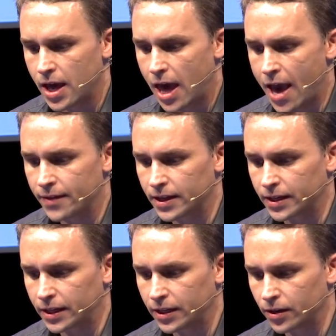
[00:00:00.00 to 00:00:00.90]
And then
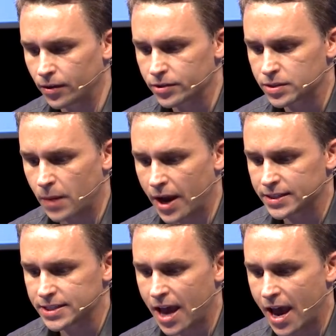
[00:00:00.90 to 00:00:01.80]
here's my
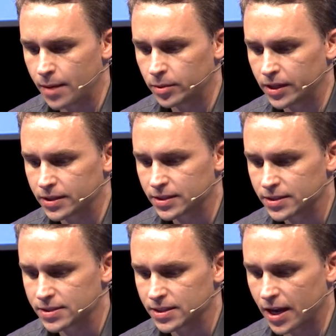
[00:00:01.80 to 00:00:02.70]
tablet
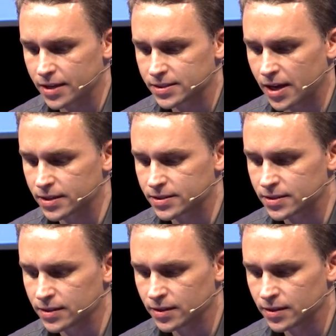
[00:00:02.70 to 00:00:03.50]
CSS.